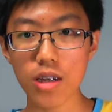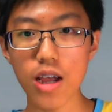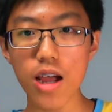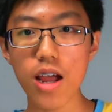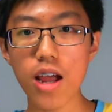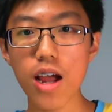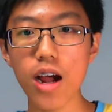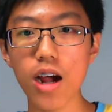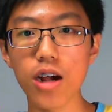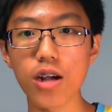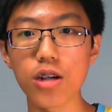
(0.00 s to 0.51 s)

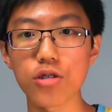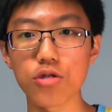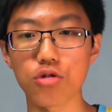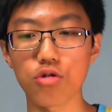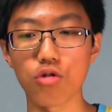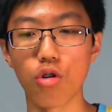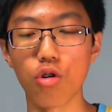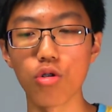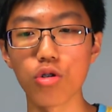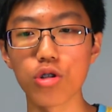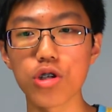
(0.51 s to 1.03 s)
It
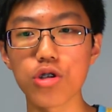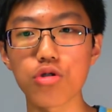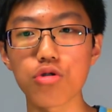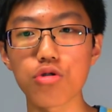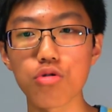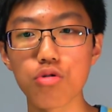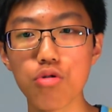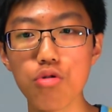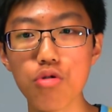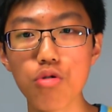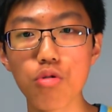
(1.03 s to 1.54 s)
has only
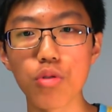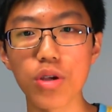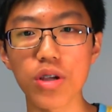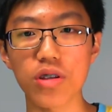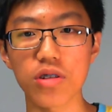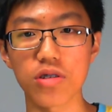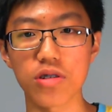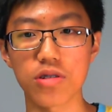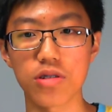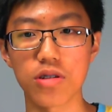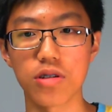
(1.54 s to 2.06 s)
2
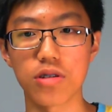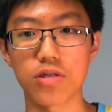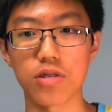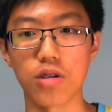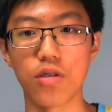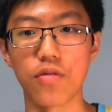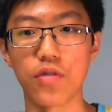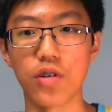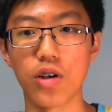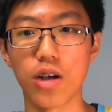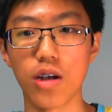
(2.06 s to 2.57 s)
weaknesses
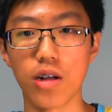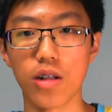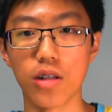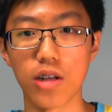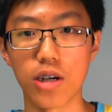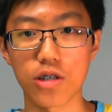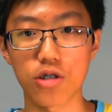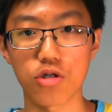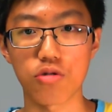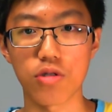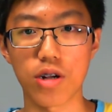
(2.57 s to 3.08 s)
of
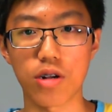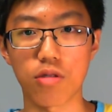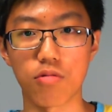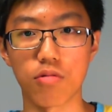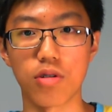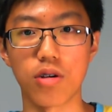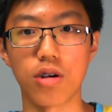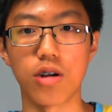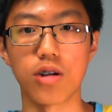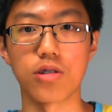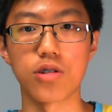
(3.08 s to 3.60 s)
Electric,
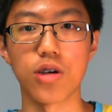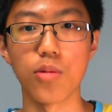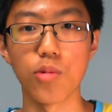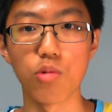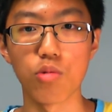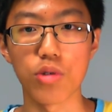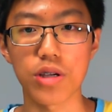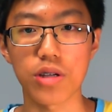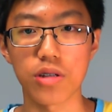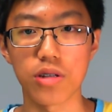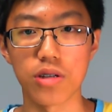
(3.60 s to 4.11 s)
Double
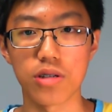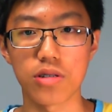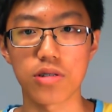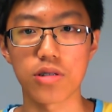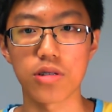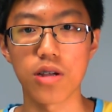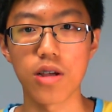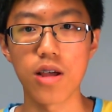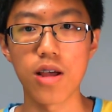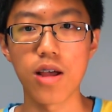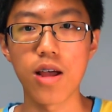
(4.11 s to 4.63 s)

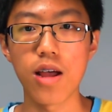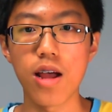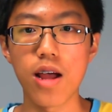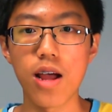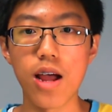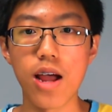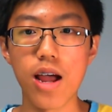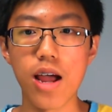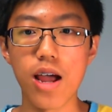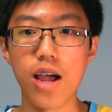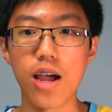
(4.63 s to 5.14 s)
Weakness,
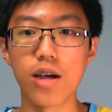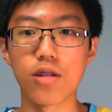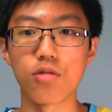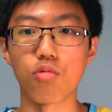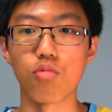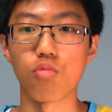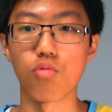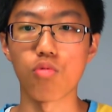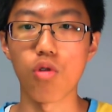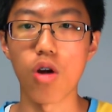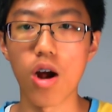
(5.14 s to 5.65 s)

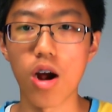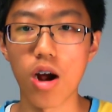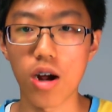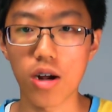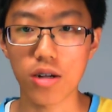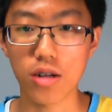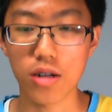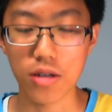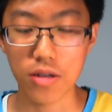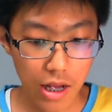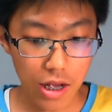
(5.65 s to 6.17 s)
and
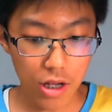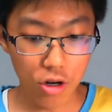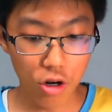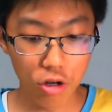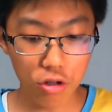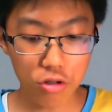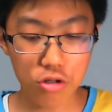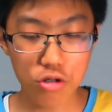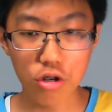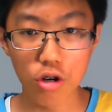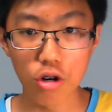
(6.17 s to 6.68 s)
Rock. And
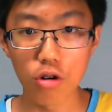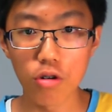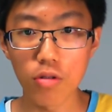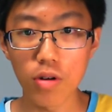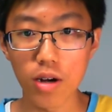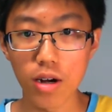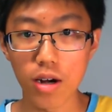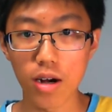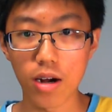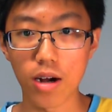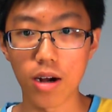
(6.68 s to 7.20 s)

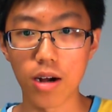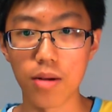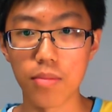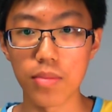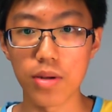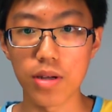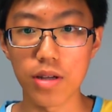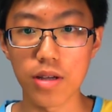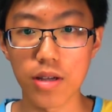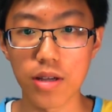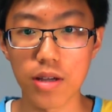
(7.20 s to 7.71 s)

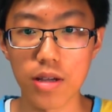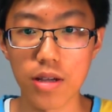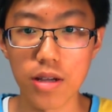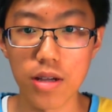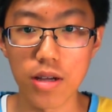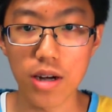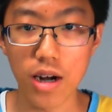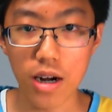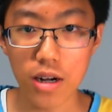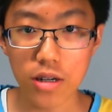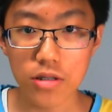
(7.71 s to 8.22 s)
also,
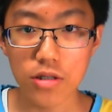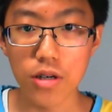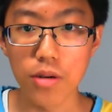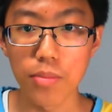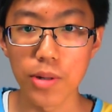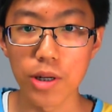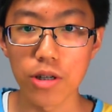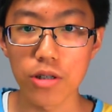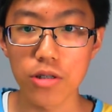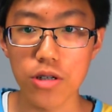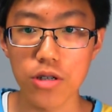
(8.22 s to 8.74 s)
it has the
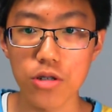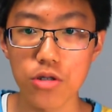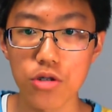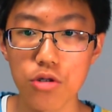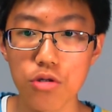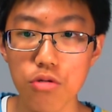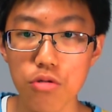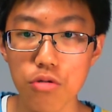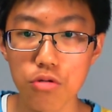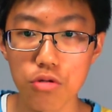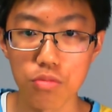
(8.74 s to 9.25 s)
ability
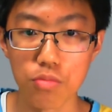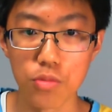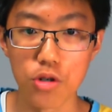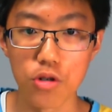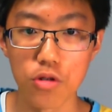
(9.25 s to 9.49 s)
to use